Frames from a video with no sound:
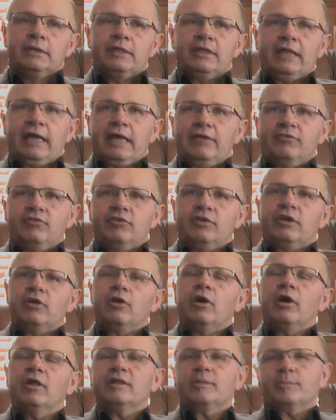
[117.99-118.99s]
that you get
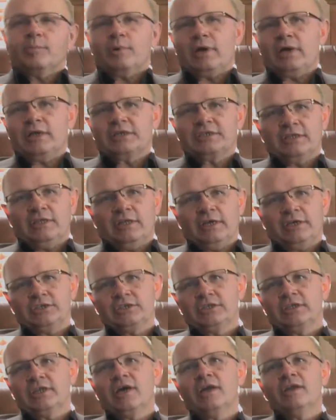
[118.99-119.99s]
all that product
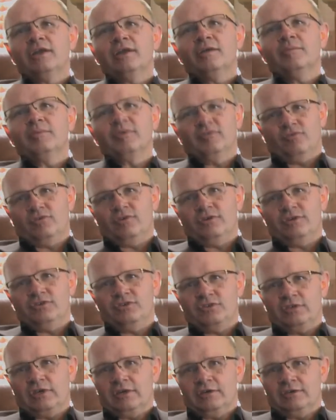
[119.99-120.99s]
selection done before you
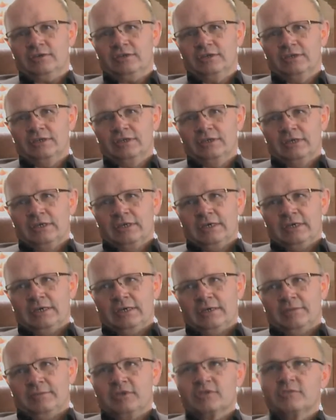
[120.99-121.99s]
start,
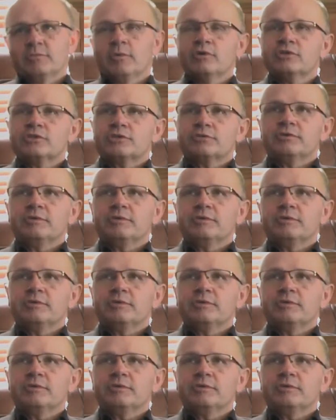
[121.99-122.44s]
because most